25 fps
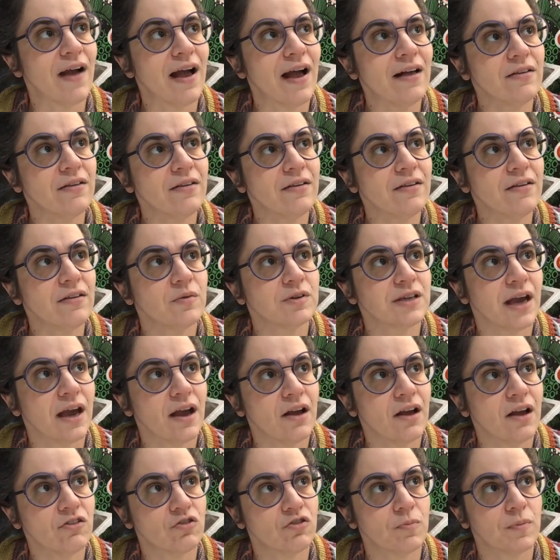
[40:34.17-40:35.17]
value
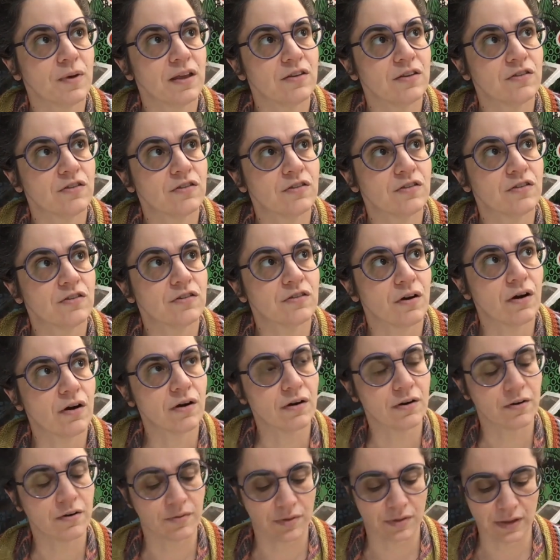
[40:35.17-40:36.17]
attachments
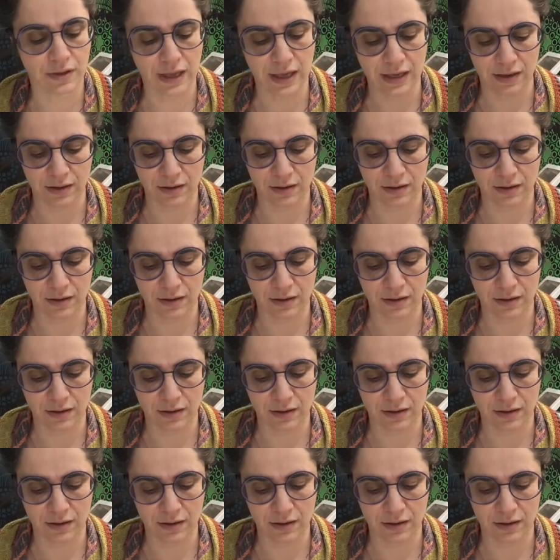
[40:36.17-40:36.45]
are